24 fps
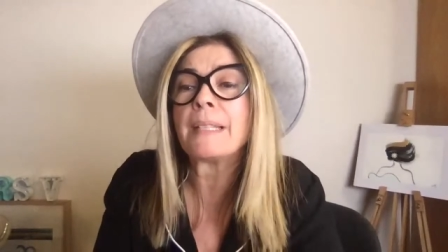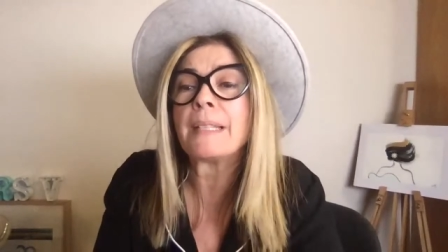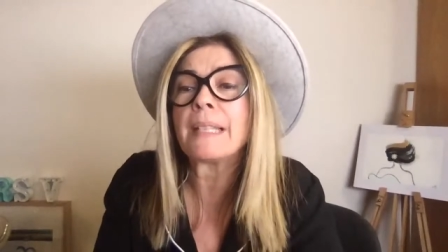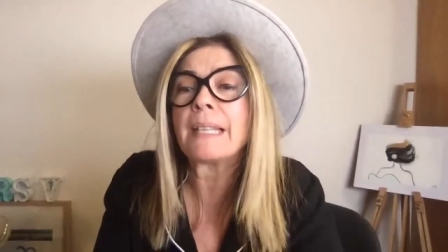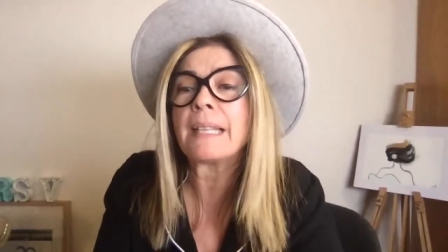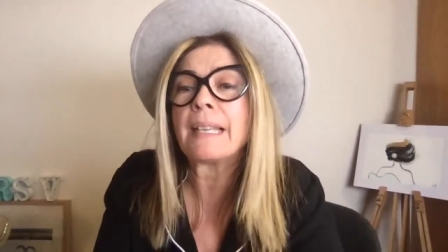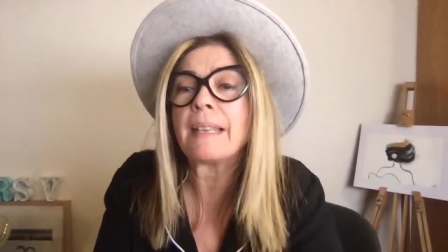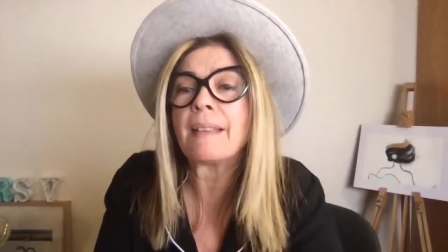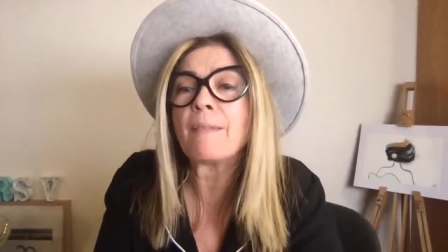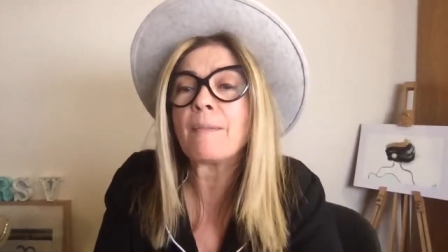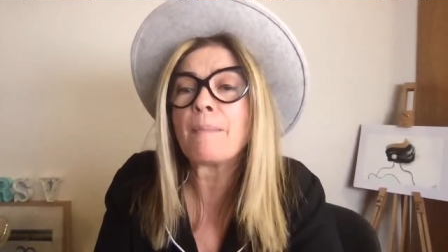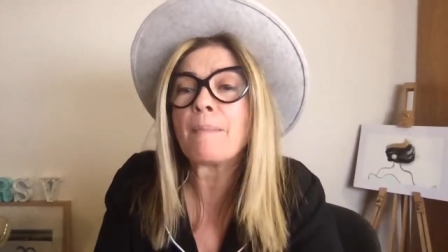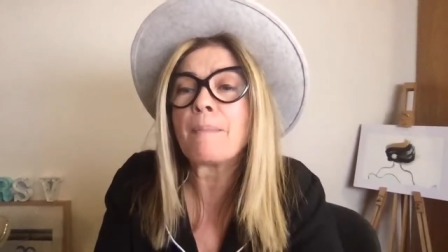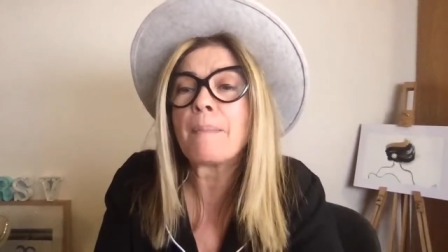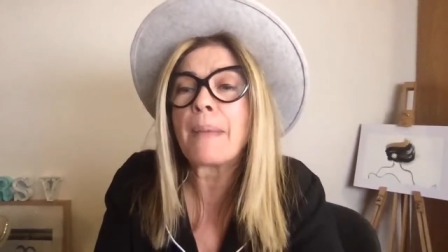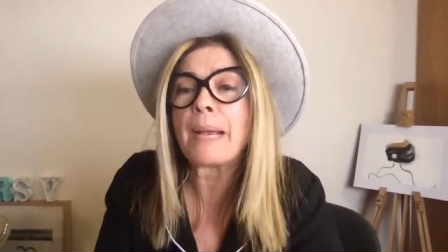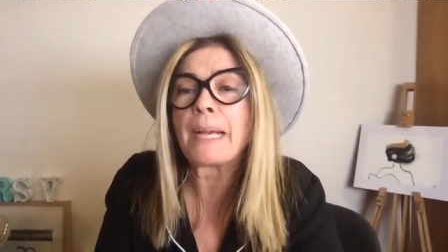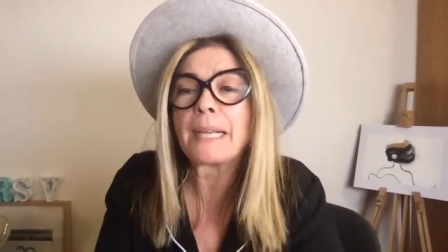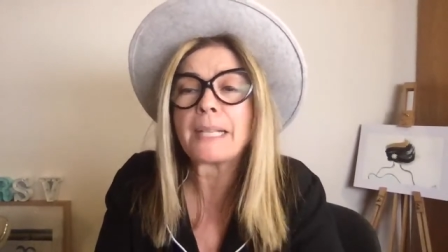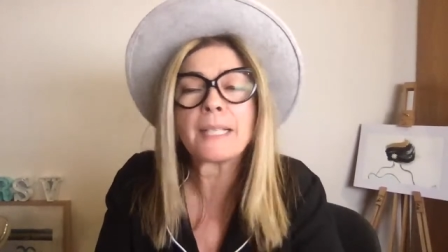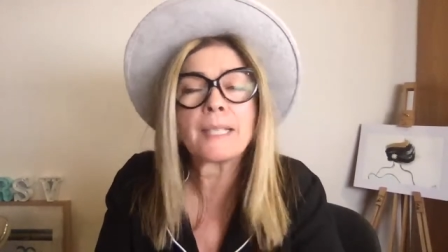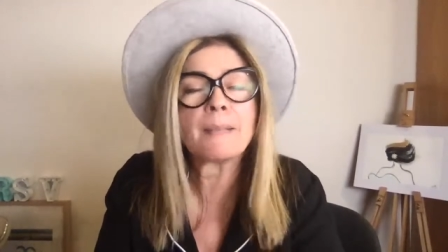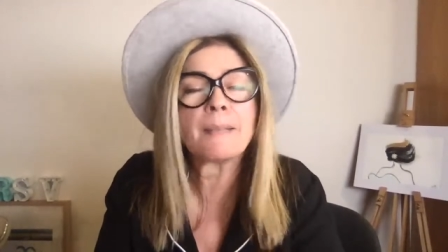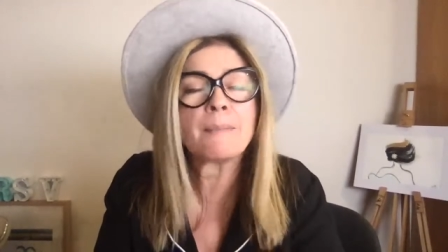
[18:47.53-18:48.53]
to give
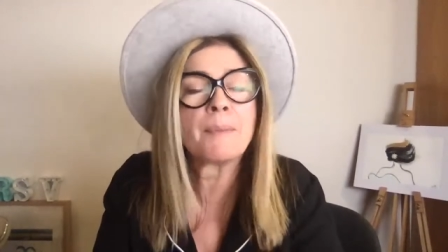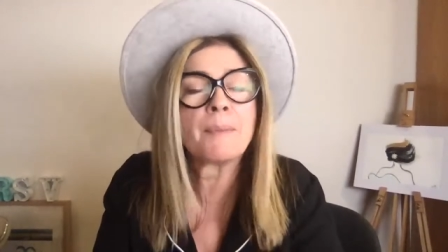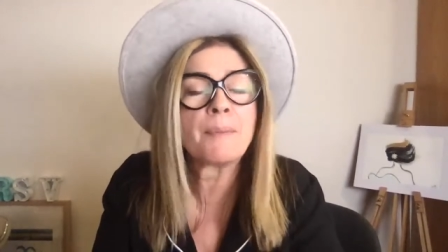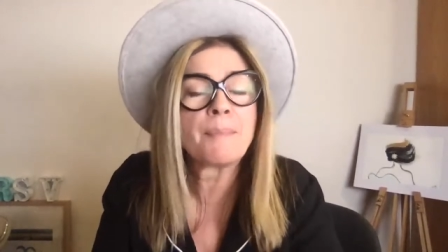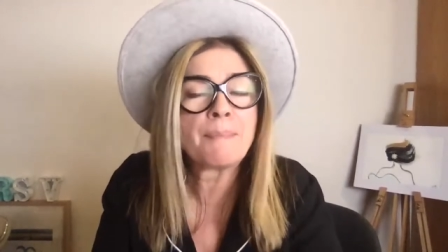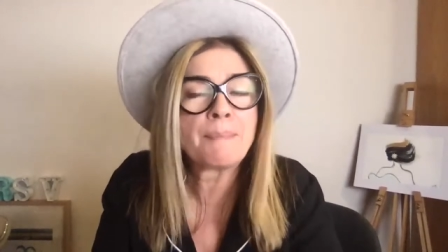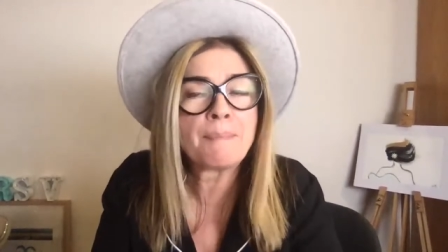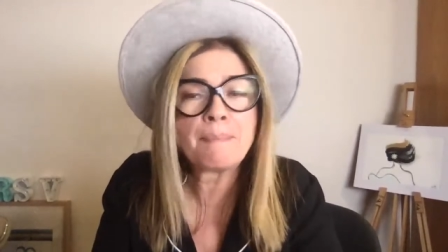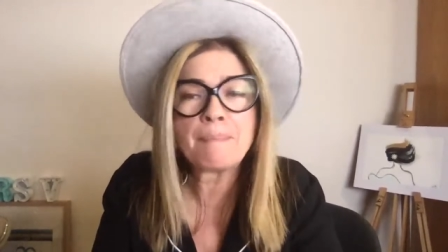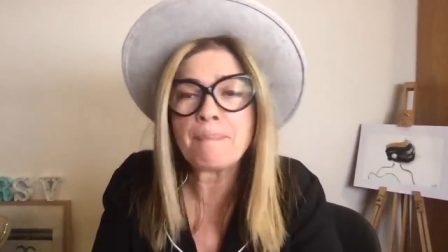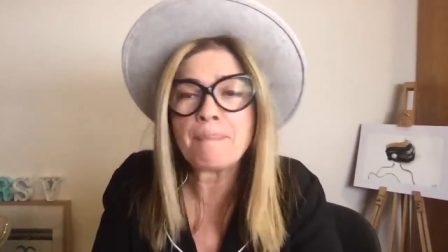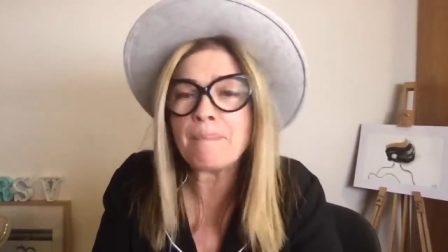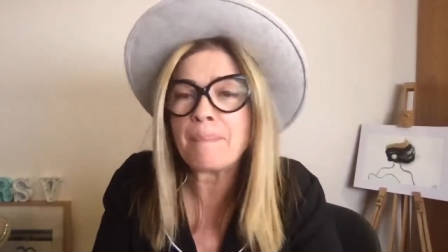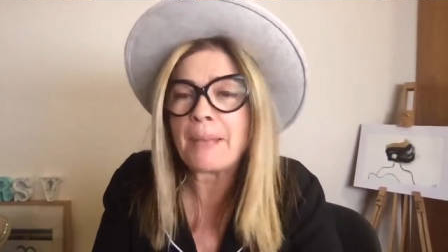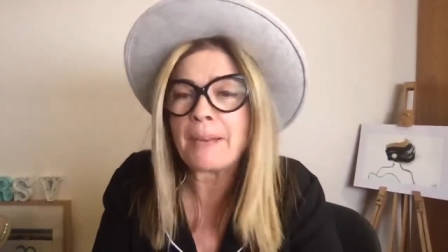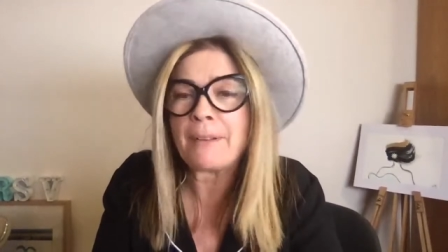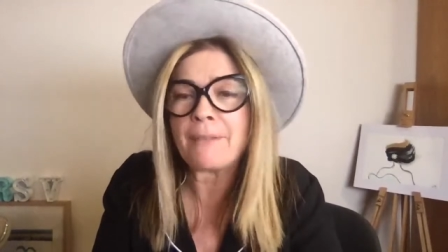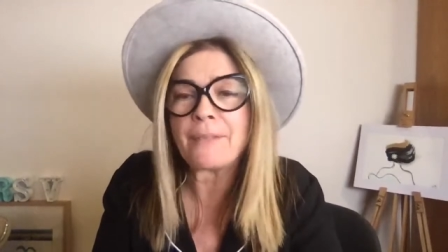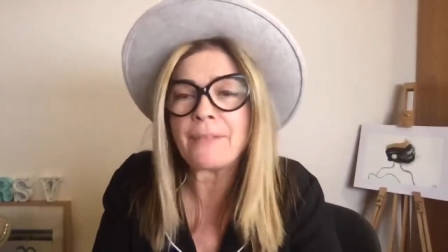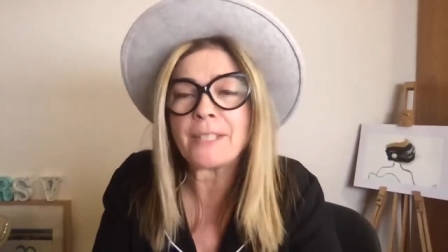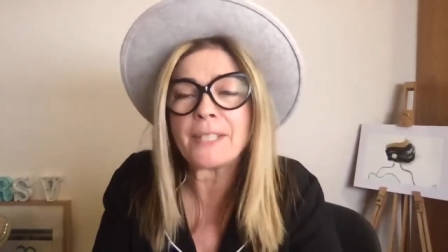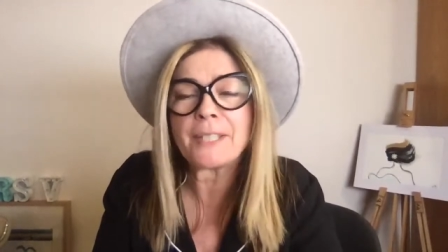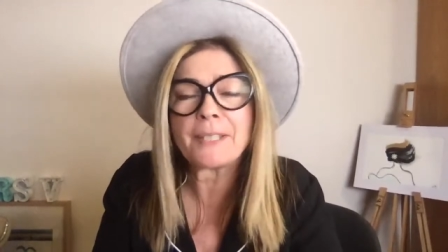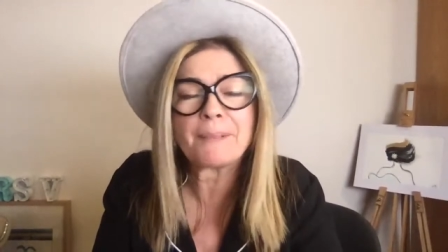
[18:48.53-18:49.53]
maximum
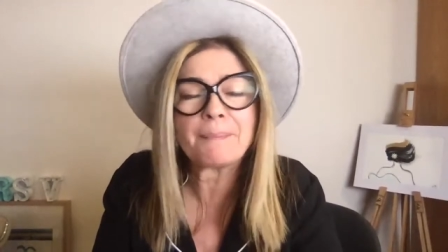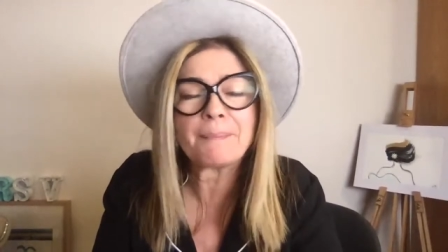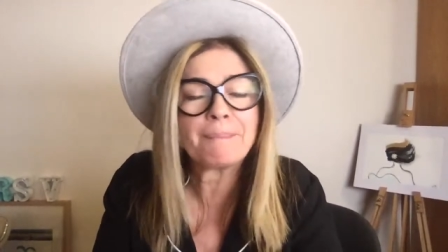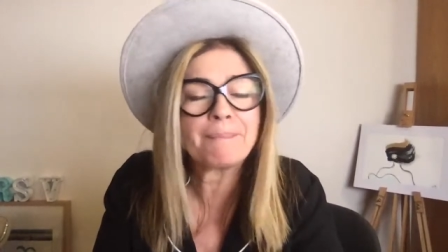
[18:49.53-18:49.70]
benefits?